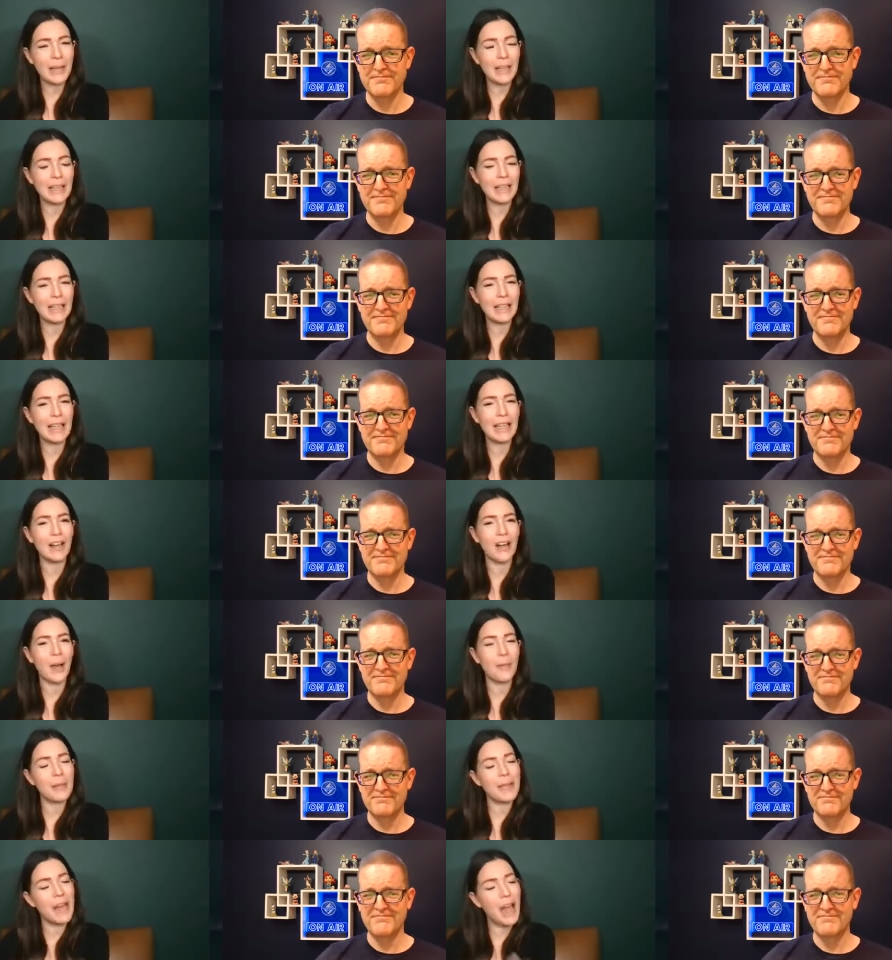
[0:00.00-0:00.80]
Speaker 1: make it later.
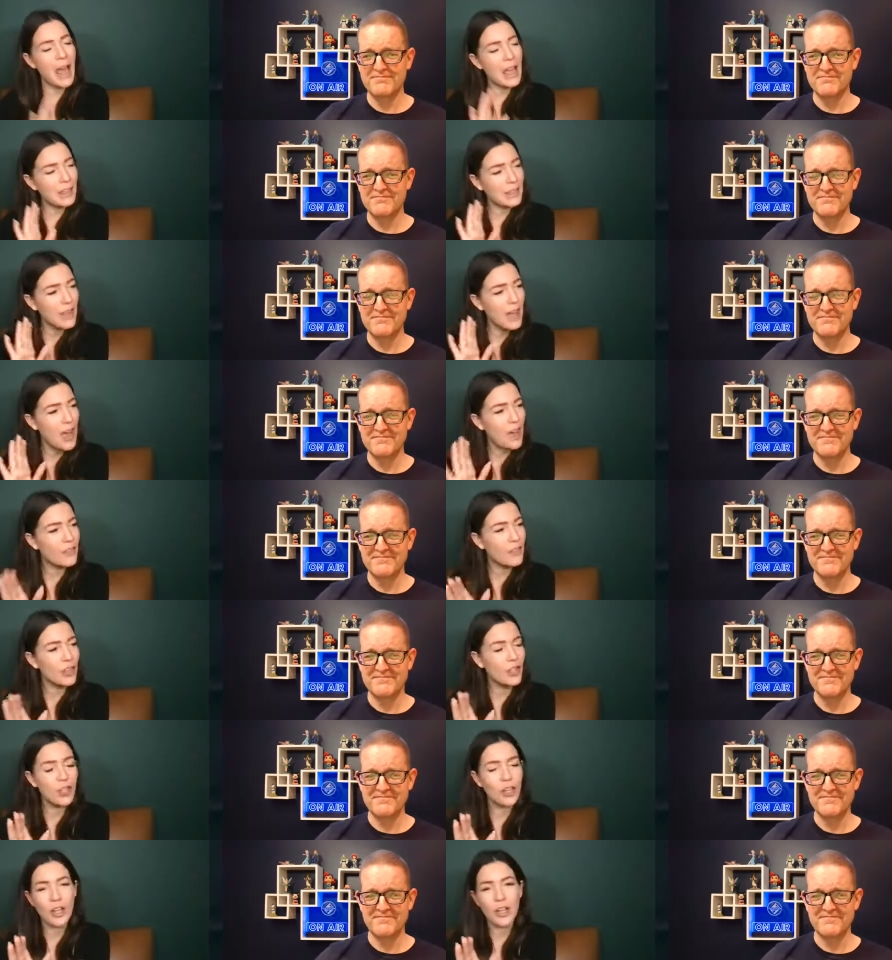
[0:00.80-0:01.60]
I mean, I love
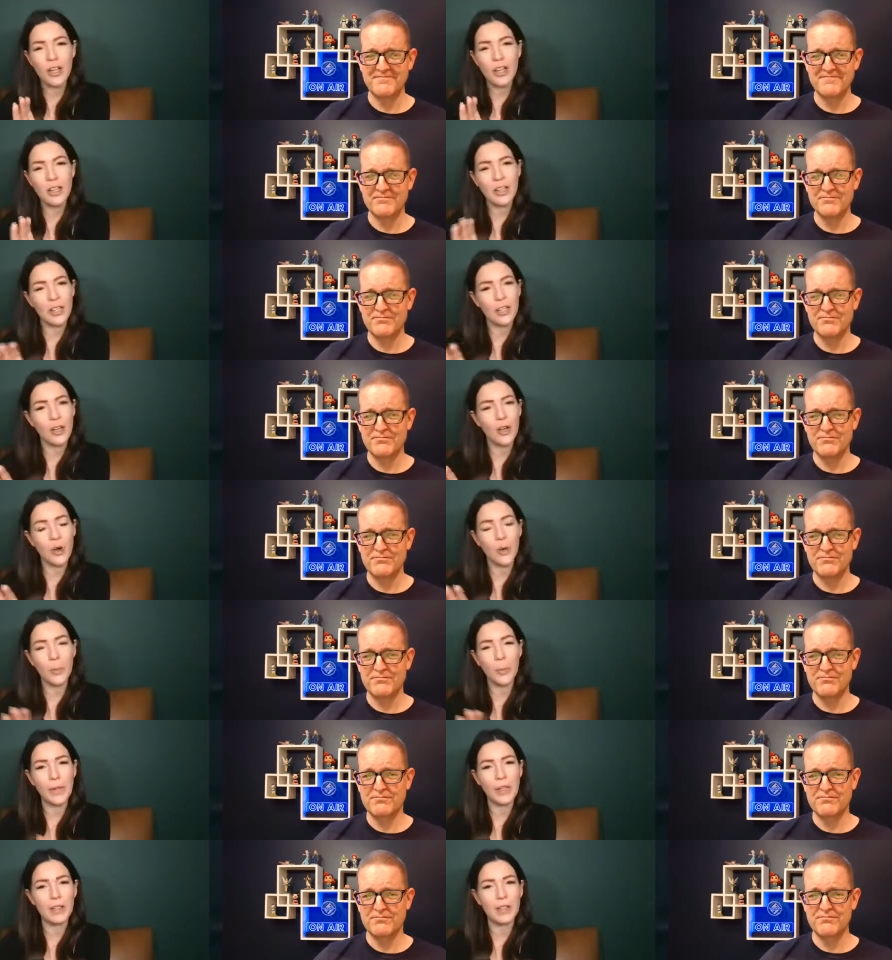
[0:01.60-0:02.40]
a good, you
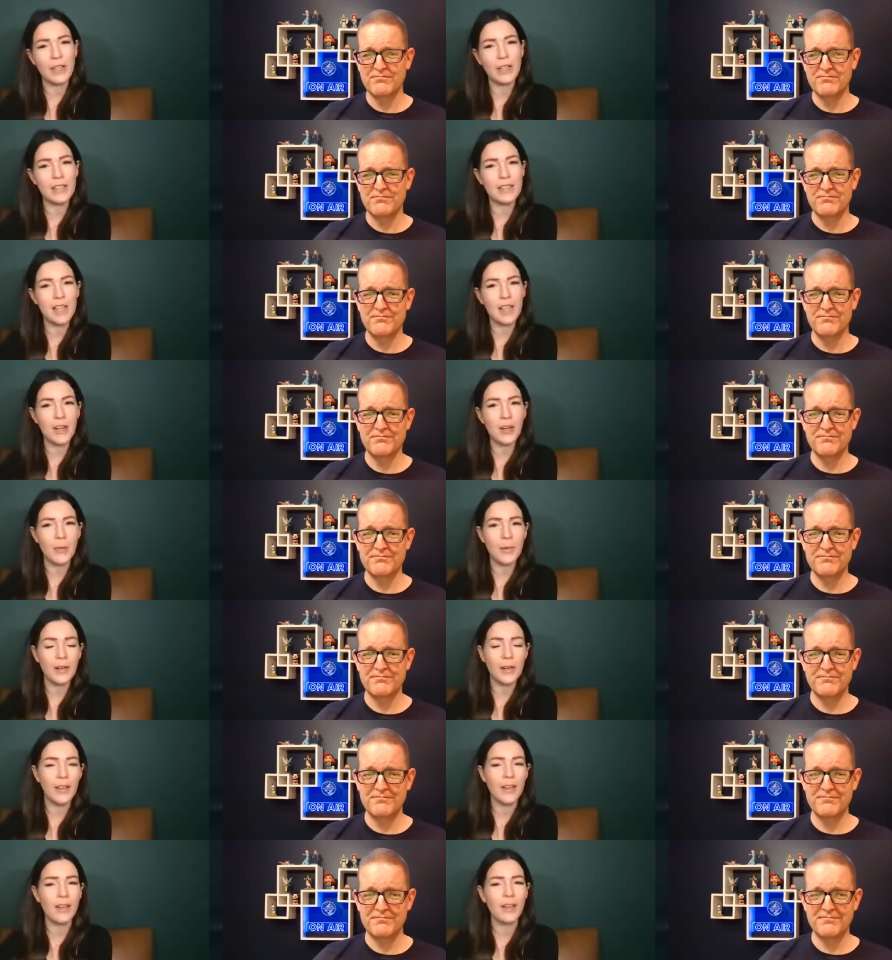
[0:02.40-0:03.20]
know, appearance. I don't
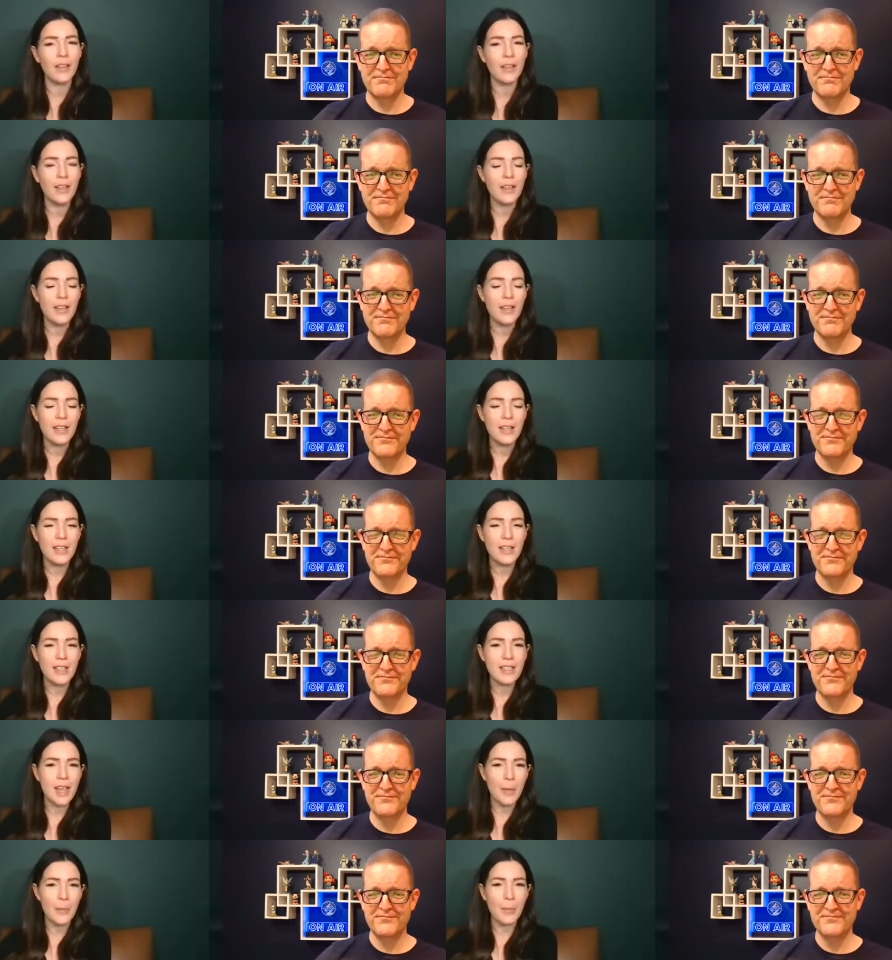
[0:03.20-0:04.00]
want to
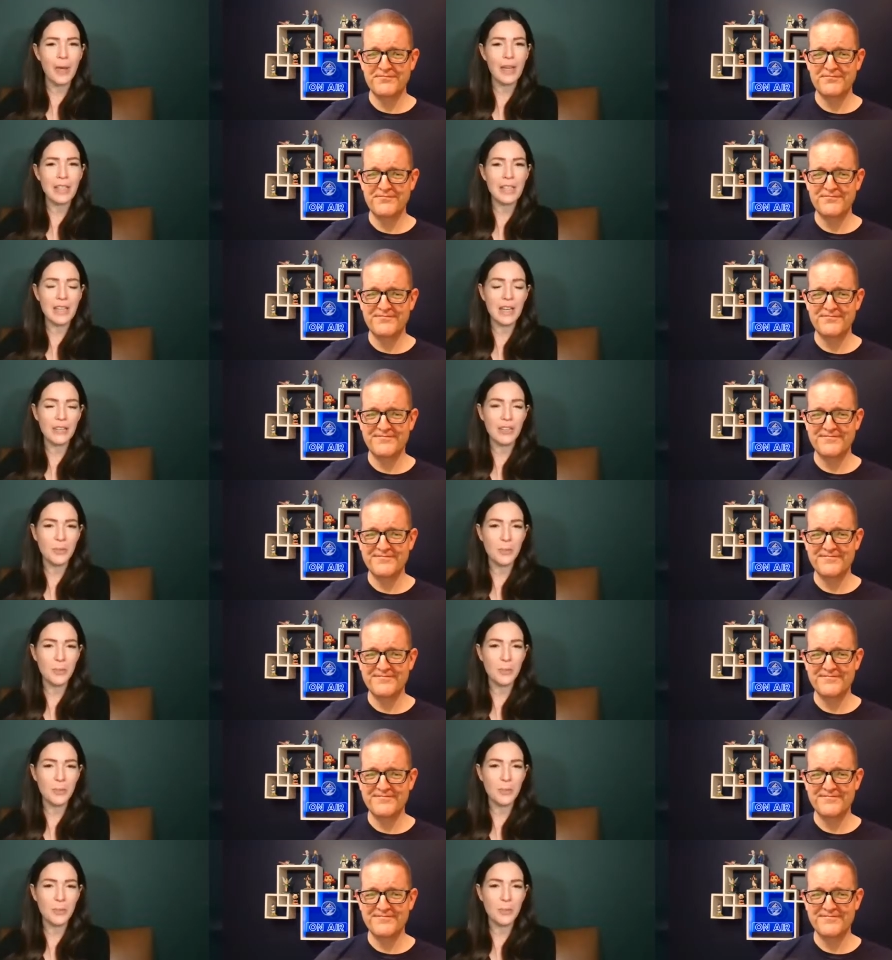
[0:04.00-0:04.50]
to step on Dave